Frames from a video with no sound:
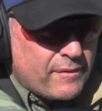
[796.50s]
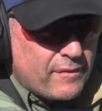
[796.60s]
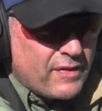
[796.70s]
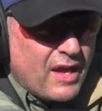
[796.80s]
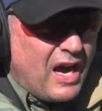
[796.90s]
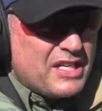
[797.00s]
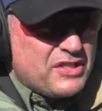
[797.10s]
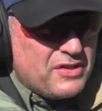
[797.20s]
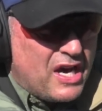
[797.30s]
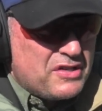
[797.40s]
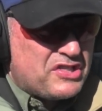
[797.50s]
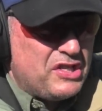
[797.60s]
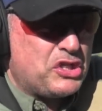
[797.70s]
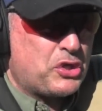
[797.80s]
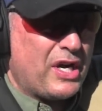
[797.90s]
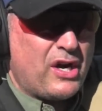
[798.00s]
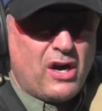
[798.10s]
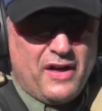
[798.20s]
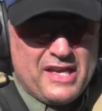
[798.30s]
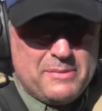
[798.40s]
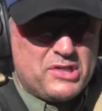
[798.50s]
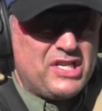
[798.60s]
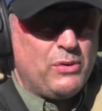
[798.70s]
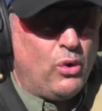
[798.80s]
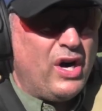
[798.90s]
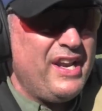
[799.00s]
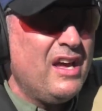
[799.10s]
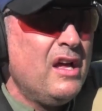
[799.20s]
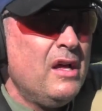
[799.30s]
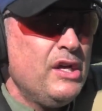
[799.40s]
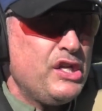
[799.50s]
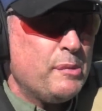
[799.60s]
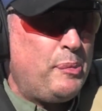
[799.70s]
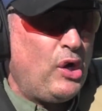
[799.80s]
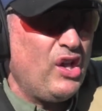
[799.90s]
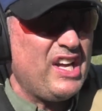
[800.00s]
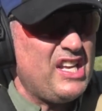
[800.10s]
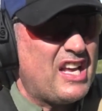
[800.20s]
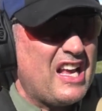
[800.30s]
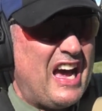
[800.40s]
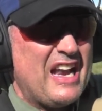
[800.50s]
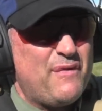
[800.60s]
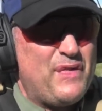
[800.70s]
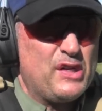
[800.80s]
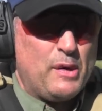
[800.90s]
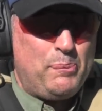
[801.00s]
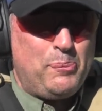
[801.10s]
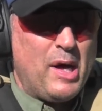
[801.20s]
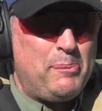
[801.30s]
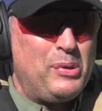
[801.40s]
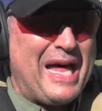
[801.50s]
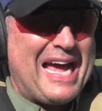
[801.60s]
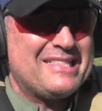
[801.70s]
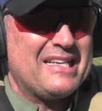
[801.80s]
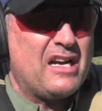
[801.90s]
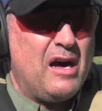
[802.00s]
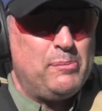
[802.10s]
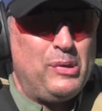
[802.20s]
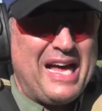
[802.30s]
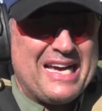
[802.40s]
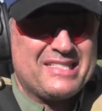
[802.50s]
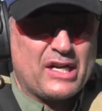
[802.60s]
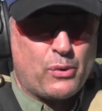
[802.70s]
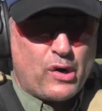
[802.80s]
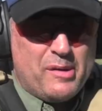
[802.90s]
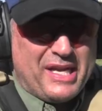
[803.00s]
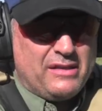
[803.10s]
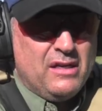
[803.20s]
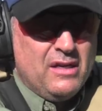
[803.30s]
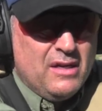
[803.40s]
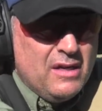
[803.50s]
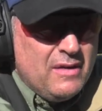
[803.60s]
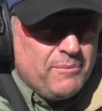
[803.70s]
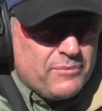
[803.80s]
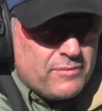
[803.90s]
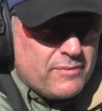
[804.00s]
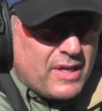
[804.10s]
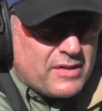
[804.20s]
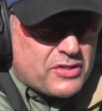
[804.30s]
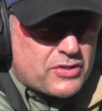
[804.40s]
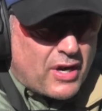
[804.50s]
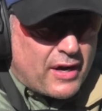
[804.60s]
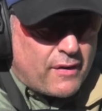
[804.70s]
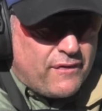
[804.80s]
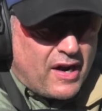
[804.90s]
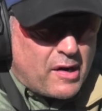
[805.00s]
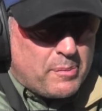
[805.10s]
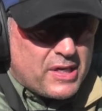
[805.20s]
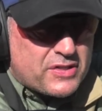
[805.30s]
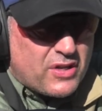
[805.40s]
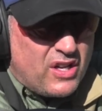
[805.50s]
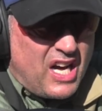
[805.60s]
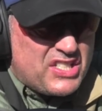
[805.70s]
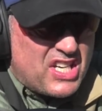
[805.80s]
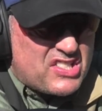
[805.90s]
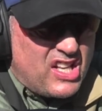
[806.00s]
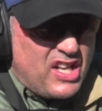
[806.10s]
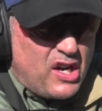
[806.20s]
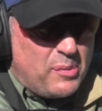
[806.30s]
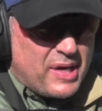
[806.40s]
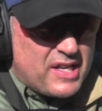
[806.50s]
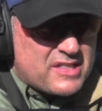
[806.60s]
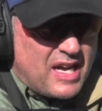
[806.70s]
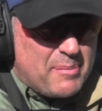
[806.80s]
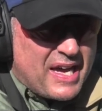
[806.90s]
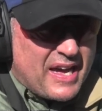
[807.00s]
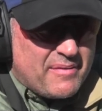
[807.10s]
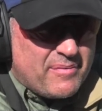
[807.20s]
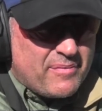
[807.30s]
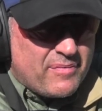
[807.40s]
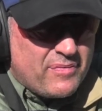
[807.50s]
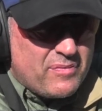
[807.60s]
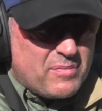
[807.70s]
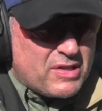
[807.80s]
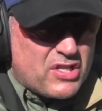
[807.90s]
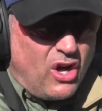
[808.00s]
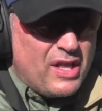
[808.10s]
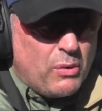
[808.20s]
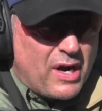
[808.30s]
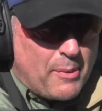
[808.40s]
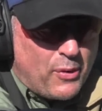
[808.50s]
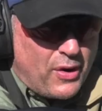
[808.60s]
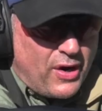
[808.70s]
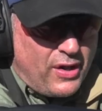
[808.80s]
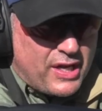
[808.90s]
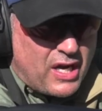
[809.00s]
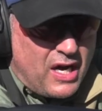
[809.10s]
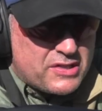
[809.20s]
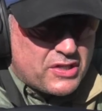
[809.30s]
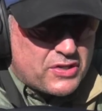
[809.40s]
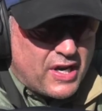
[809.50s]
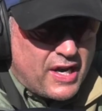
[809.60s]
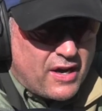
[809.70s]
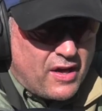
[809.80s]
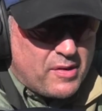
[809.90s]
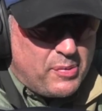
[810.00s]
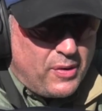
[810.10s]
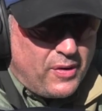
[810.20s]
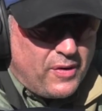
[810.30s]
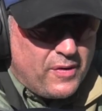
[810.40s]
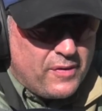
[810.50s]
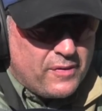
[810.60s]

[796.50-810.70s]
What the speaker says: I do notice in the trigger on the MC1, you pull it, you can kind of feel a plastic on plastic rubbing in the striker fired pistol. Just a little bit, it's not bad. It's only when I'm really concentrating on the pull.